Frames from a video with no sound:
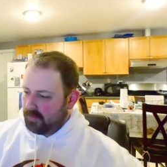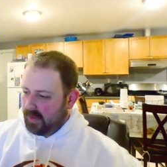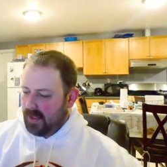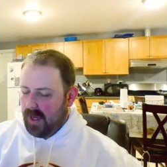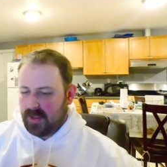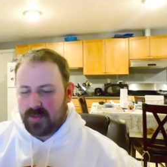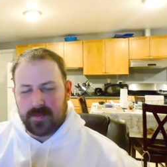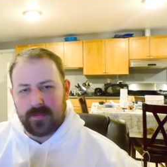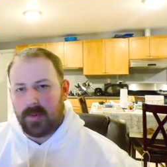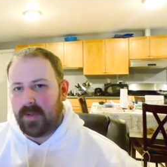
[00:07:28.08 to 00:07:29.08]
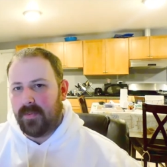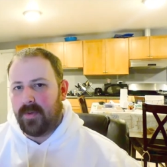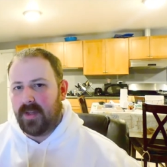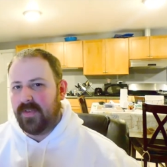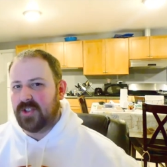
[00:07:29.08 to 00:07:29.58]
but yeah, it's one
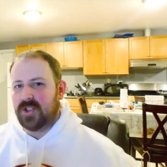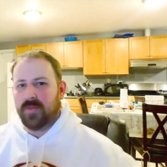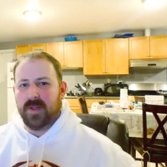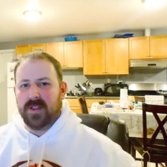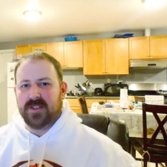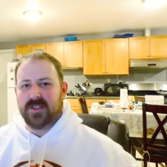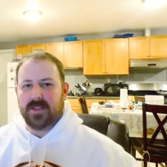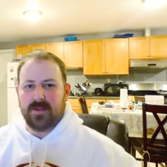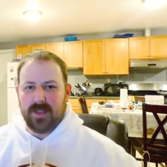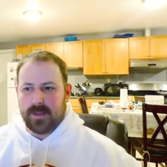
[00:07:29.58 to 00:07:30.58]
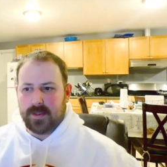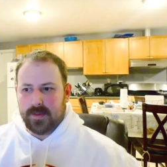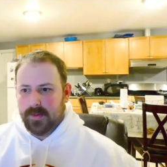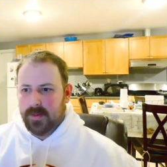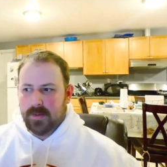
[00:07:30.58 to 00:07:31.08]
of his surrealistic, like,
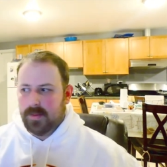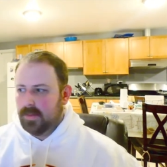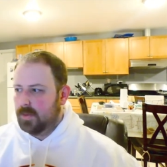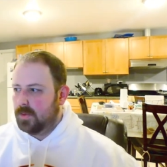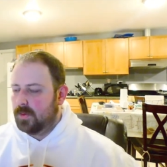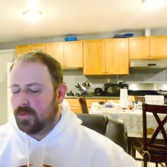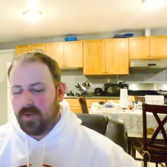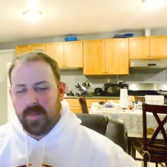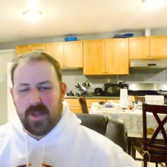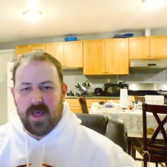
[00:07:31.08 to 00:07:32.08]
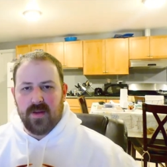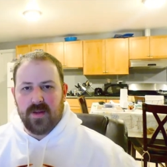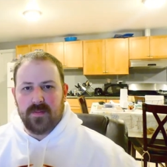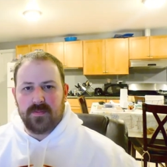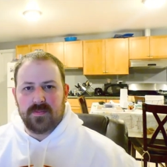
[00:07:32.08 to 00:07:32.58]
creepy
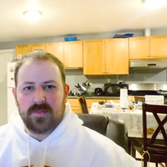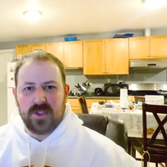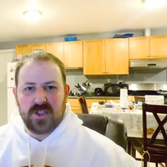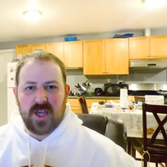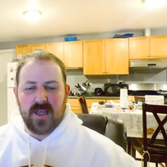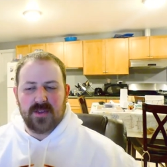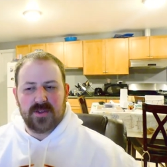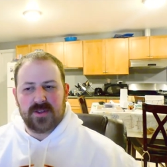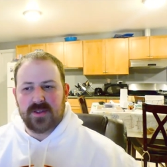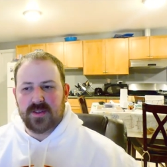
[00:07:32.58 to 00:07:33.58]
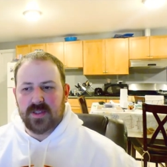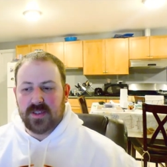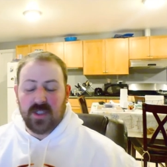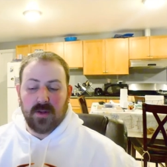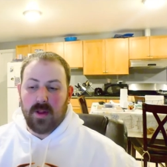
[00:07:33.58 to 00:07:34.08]
alien designs.
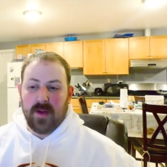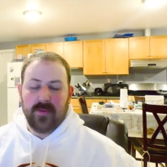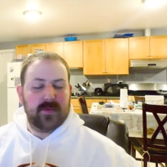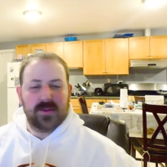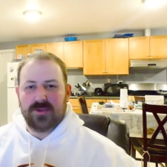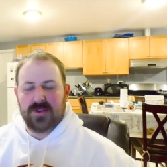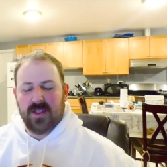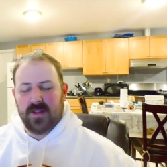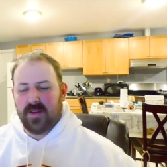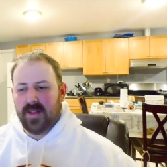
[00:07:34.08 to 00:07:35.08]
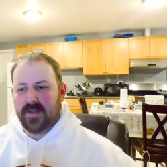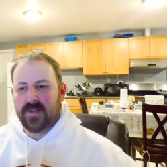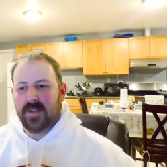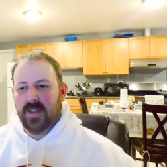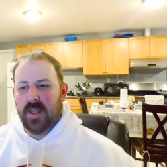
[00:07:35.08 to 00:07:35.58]
He's done a lot of interesting
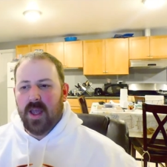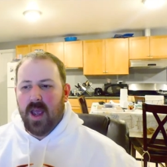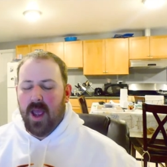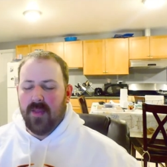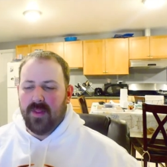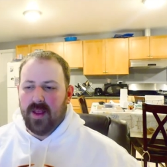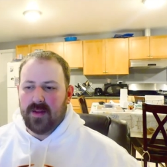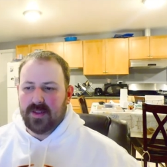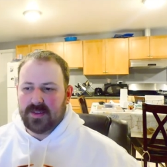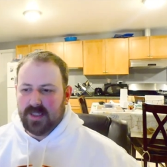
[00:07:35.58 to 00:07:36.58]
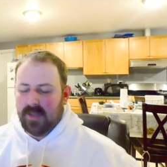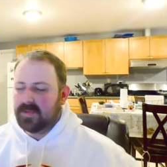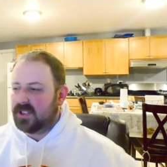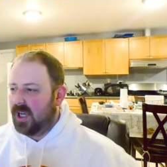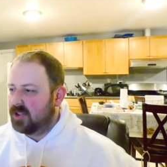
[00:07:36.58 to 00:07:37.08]
things. And then let's see,
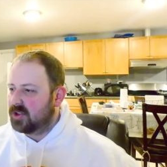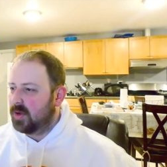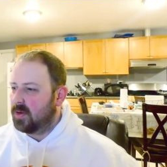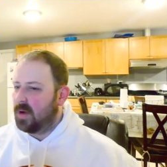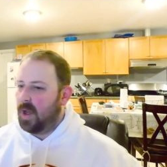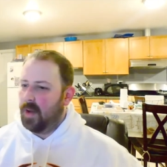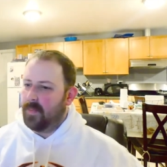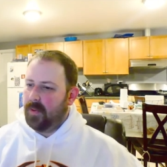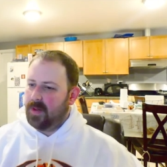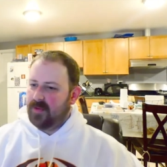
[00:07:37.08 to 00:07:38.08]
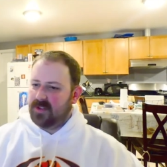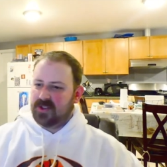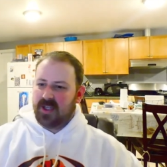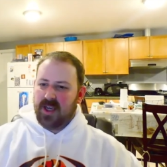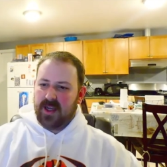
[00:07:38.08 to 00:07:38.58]
MC Escher. I would have to
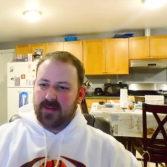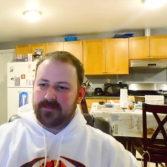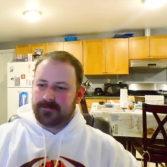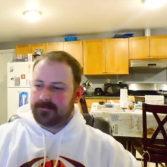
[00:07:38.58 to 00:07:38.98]
say